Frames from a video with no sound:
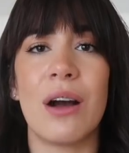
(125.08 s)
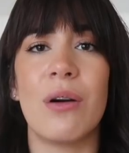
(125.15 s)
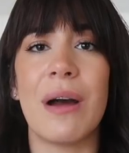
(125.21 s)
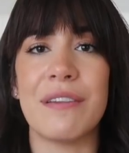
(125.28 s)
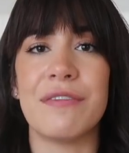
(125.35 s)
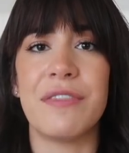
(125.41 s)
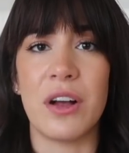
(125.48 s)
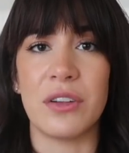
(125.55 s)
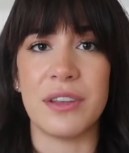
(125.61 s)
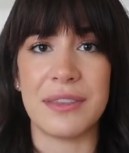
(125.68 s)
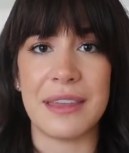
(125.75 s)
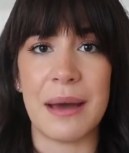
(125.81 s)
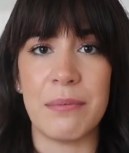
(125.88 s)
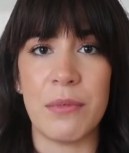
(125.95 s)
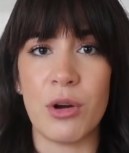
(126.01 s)
how I felt
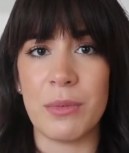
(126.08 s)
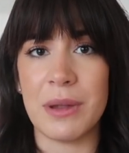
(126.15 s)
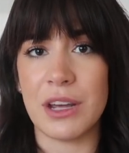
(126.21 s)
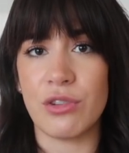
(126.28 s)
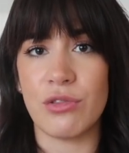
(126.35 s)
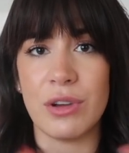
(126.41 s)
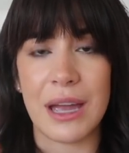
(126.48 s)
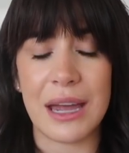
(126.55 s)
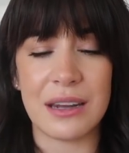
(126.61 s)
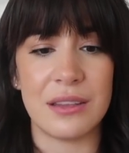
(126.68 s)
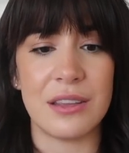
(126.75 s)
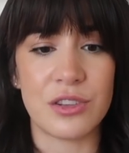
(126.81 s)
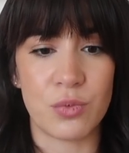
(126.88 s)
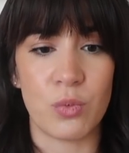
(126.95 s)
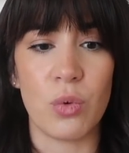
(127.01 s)
at that moment. It created
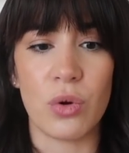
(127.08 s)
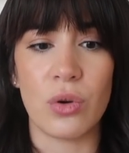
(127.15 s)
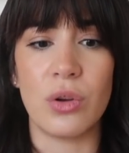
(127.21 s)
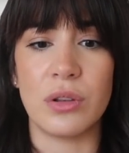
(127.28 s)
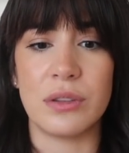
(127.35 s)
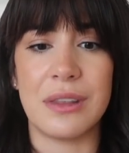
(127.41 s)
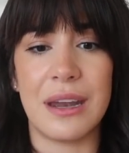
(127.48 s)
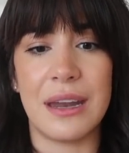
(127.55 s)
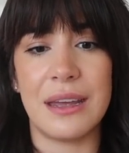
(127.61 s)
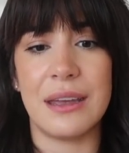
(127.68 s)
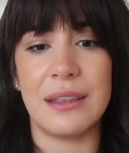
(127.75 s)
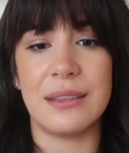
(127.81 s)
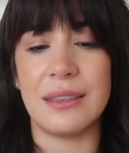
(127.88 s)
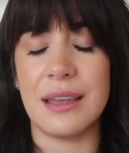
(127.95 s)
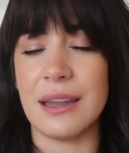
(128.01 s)
this world
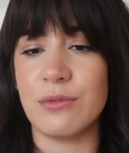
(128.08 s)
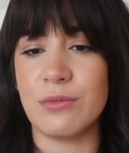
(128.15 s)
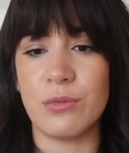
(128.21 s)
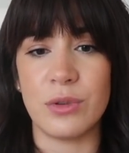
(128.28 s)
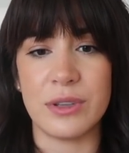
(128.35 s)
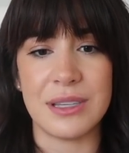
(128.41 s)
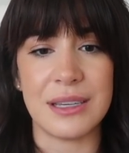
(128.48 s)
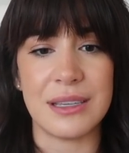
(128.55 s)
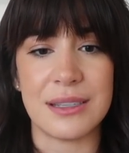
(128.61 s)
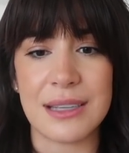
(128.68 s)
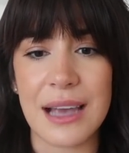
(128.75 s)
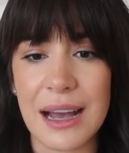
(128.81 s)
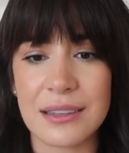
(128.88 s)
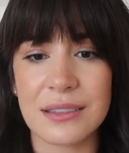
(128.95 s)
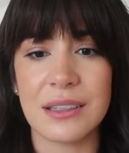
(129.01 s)
that was
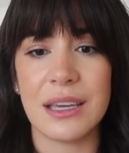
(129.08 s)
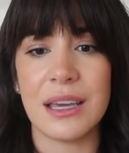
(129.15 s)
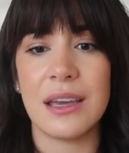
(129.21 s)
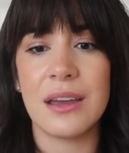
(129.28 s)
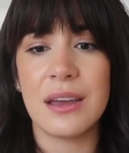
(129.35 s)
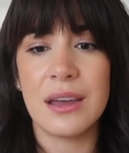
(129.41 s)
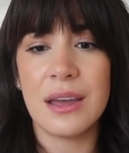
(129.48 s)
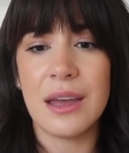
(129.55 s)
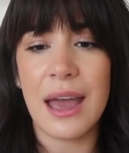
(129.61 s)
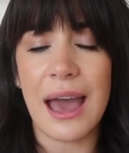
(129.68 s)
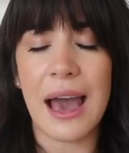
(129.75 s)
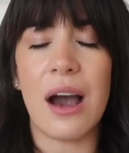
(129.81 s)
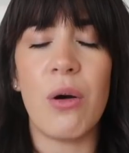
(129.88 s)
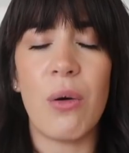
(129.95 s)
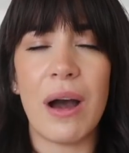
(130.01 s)
exactly
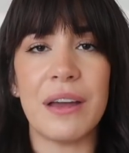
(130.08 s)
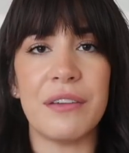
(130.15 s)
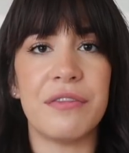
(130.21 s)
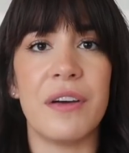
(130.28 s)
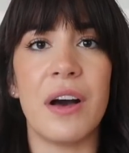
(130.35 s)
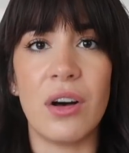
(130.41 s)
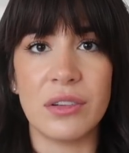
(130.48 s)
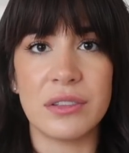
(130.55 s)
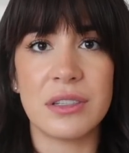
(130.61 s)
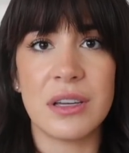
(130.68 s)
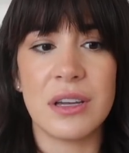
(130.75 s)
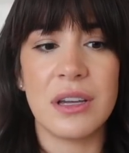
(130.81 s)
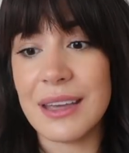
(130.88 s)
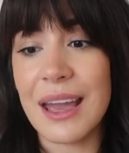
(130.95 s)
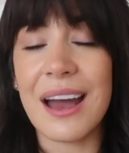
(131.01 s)
how I felt.
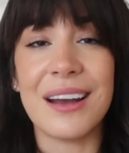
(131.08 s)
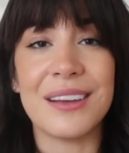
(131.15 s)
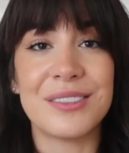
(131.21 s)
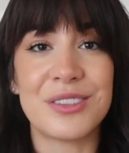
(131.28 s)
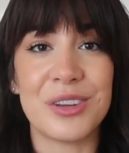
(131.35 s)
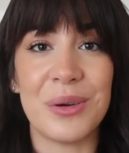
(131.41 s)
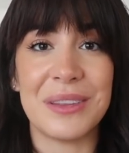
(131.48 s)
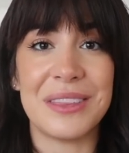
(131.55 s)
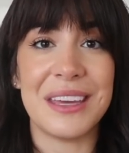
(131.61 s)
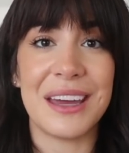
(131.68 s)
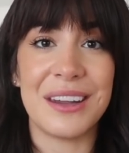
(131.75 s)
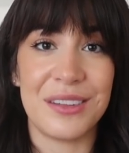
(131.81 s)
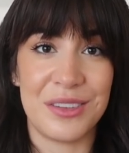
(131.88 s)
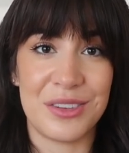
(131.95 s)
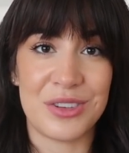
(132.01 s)
Yeah, so at the
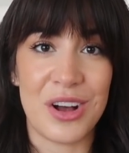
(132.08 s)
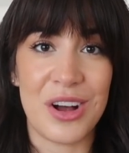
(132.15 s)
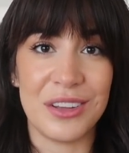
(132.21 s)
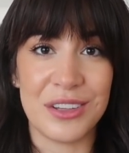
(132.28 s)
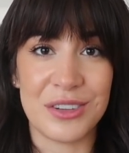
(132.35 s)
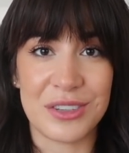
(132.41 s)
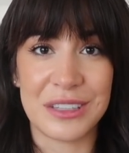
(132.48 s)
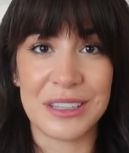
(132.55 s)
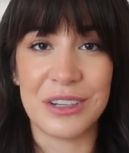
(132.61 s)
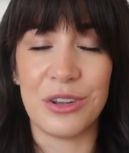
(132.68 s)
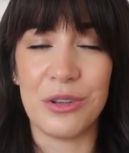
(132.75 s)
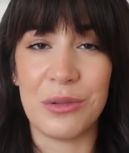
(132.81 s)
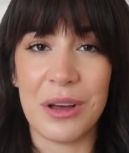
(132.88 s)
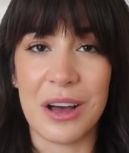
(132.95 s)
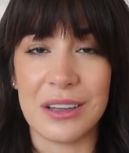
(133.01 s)
end of the song, there's a
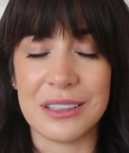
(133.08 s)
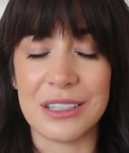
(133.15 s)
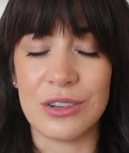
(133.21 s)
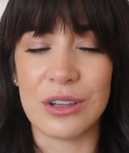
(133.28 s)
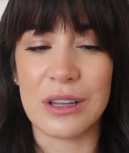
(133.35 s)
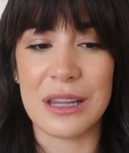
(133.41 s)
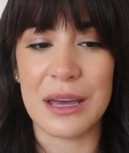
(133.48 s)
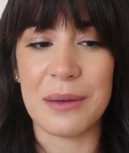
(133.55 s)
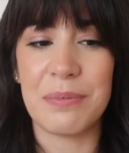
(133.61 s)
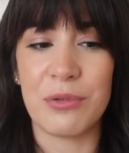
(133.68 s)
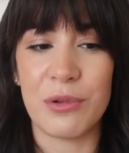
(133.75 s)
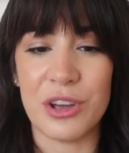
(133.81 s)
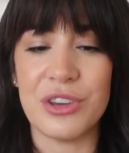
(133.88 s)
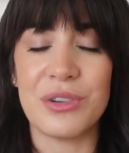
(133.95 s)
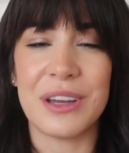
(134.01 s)
little clip
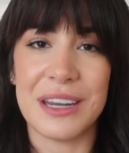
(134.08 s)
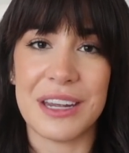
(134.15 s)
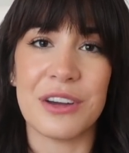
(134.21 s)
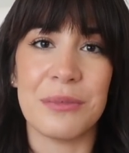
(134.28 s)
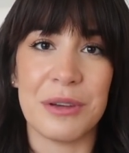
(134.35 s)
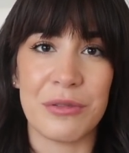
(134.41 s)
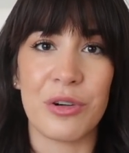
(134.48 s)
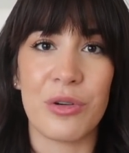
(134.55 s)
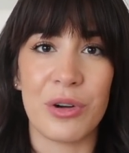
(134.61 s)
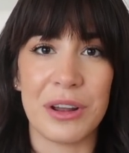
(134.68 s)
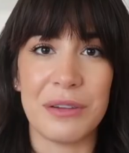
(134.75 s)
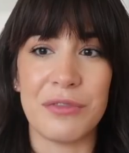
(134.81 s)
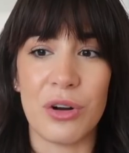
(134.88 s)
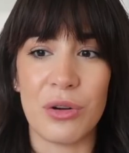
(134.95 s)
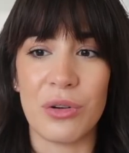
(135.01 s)
where you can hear me
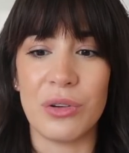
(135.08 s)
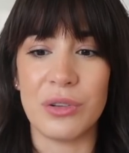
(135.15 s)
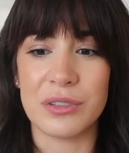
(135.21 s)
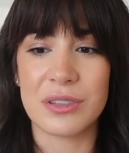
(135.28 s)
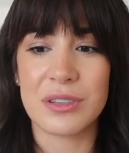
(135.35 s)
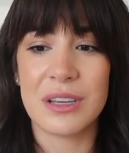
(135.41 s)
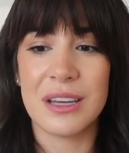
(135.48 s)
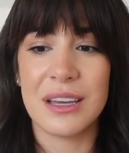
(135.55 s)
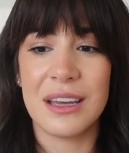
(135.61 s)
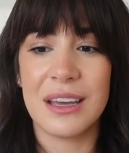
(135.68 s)
recording vocals,